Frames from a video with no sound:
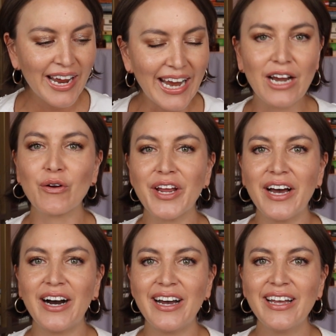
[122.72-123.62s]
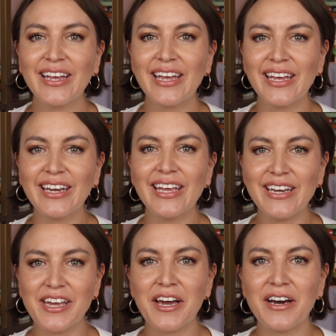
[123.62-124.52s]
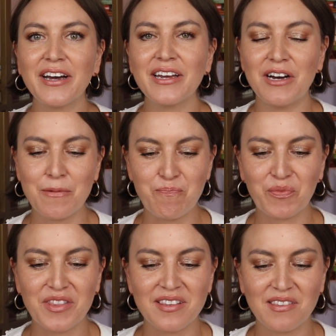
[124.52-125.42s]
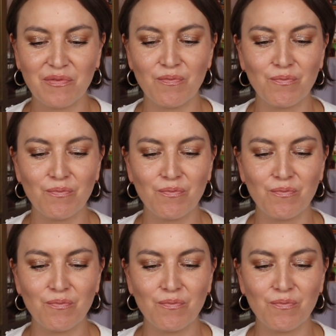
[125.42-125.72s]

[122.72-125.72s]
area in India, this